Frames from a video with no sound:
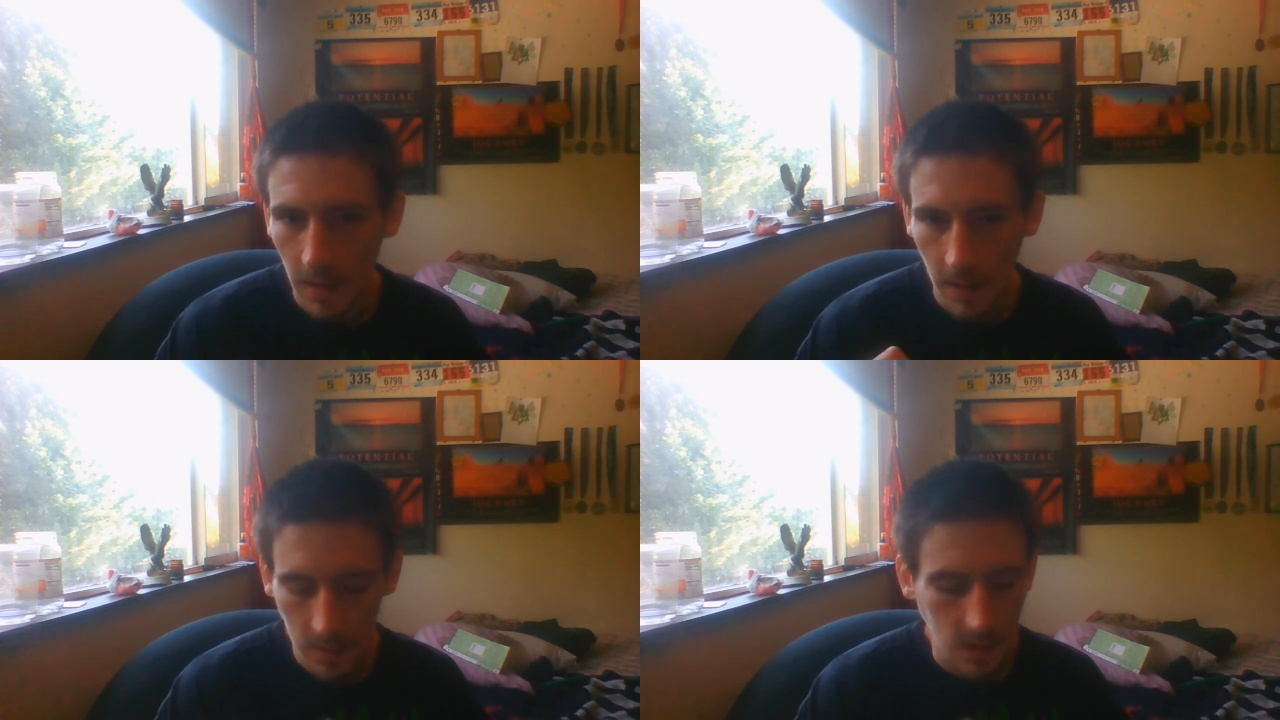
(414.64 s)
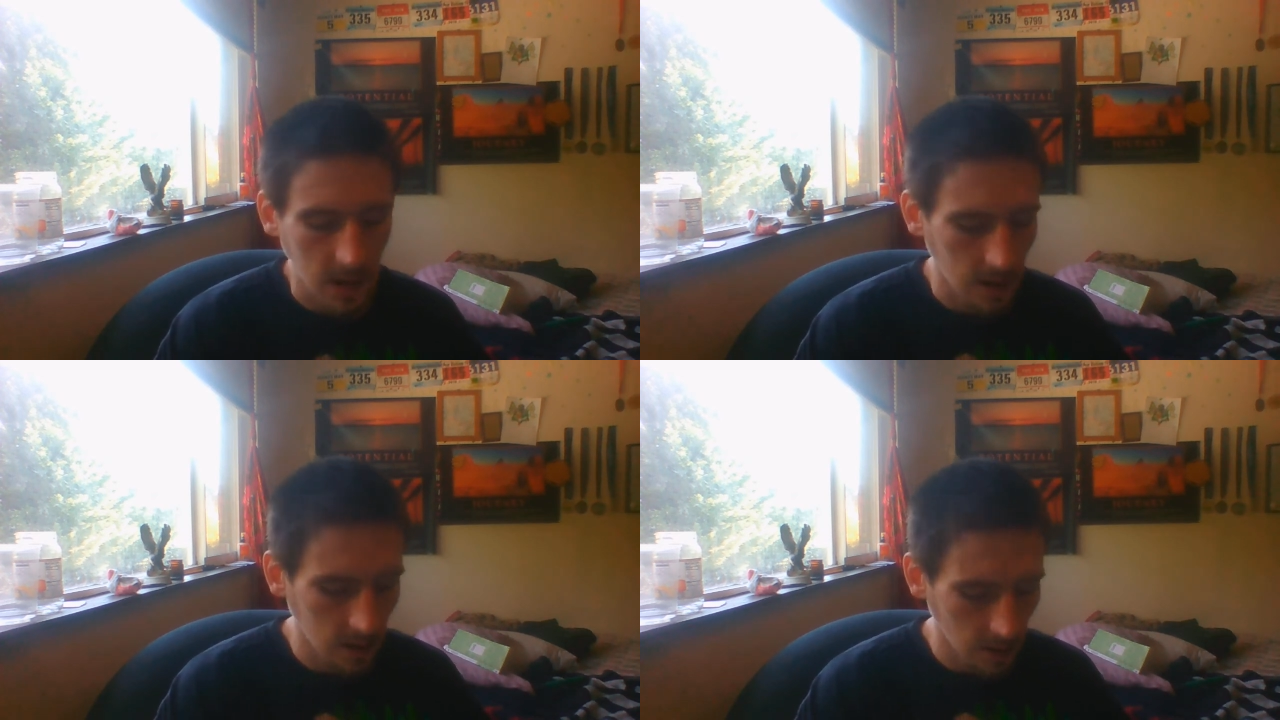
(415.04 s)

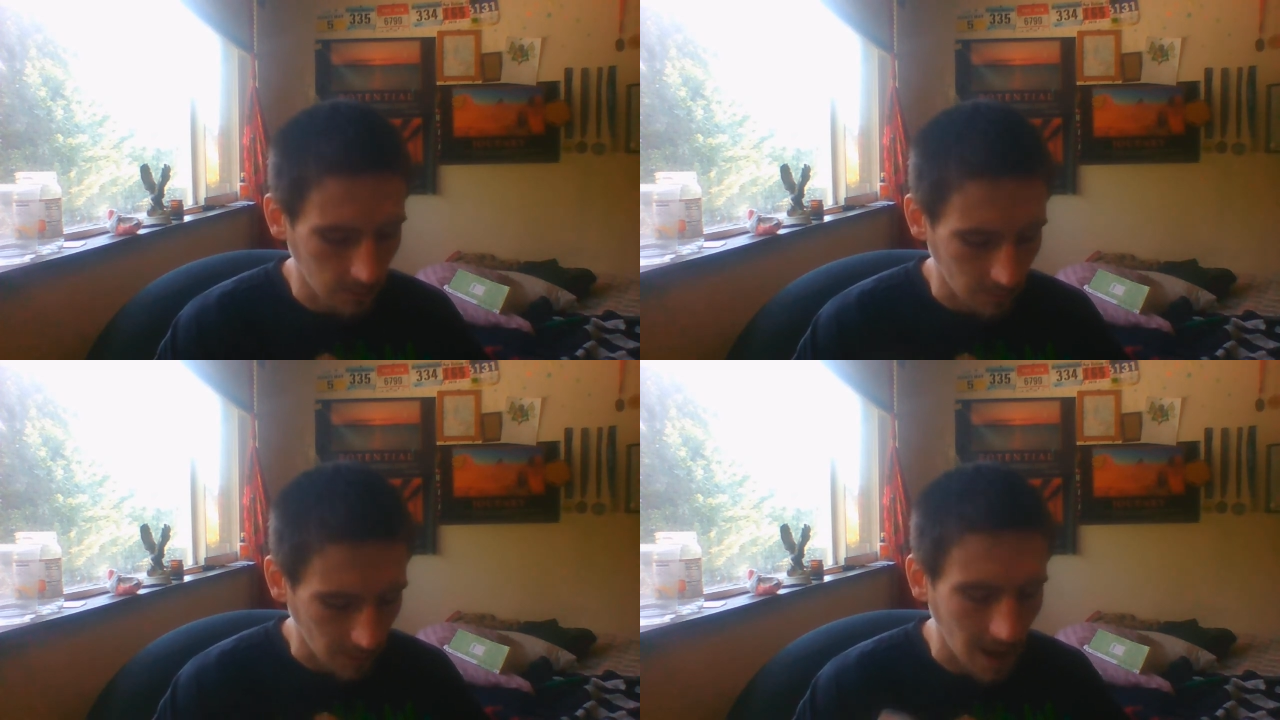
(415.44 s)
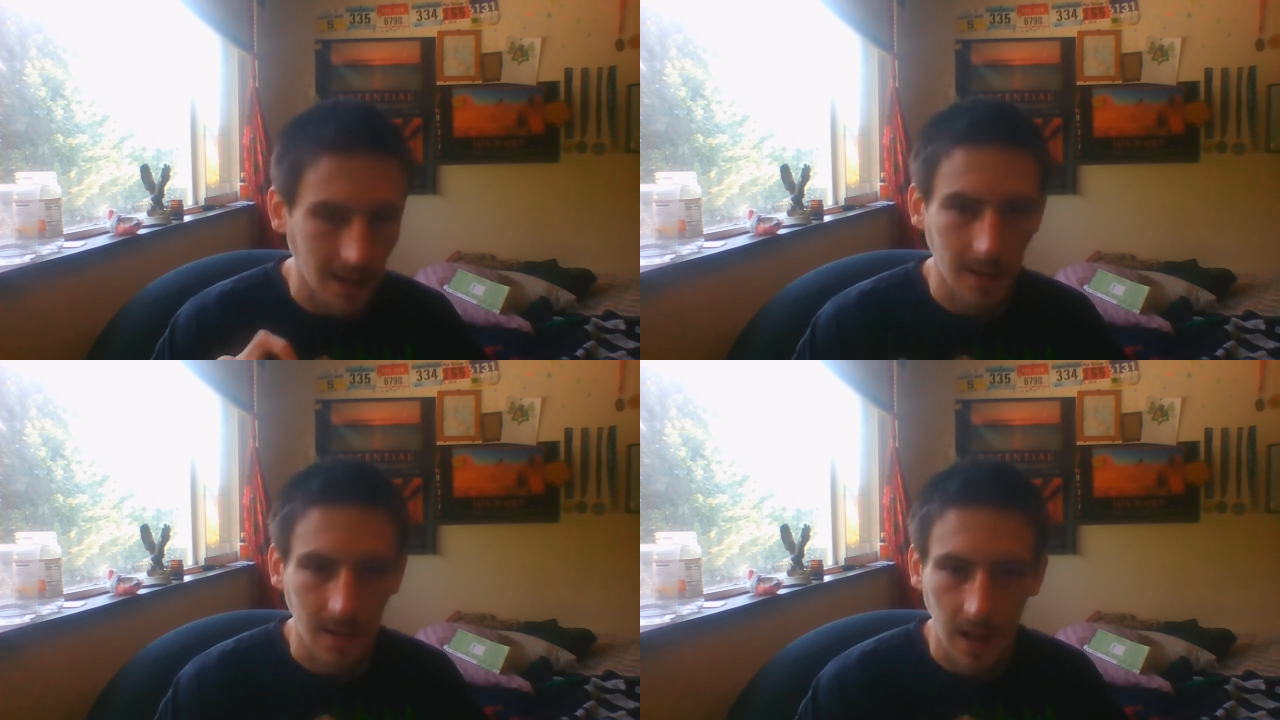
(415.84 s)
understanding of
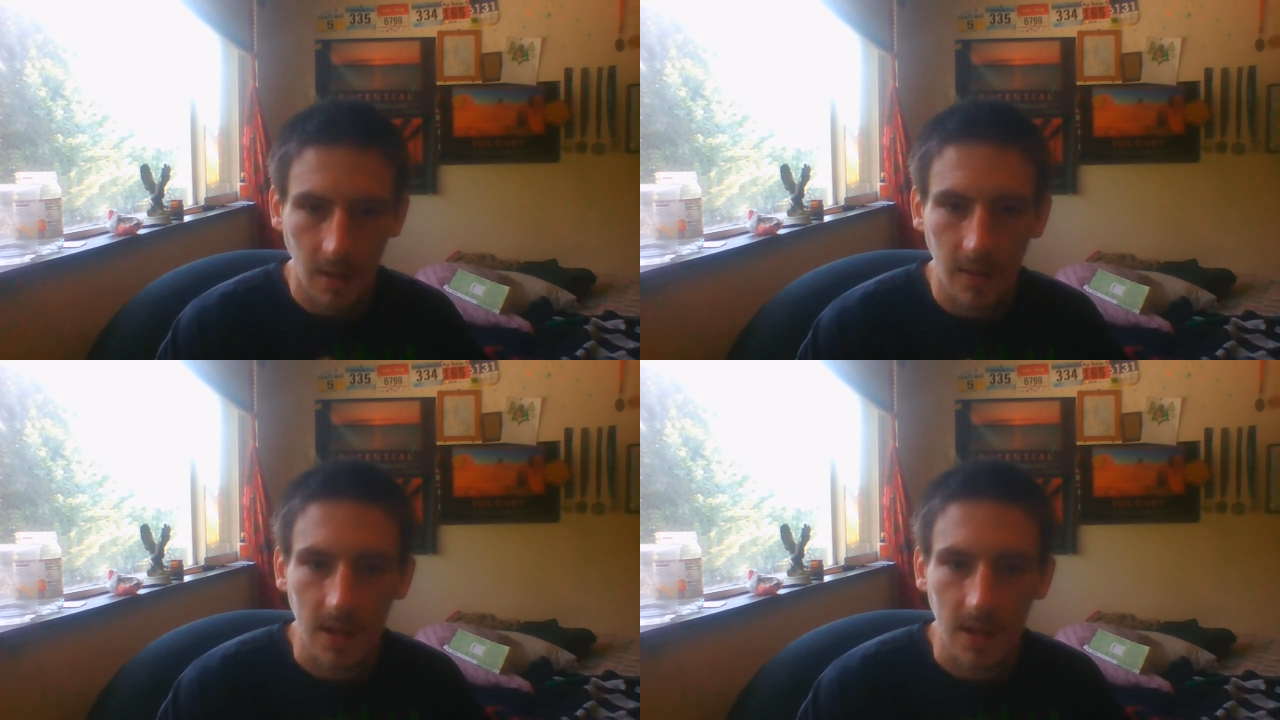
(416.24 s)
Latin down,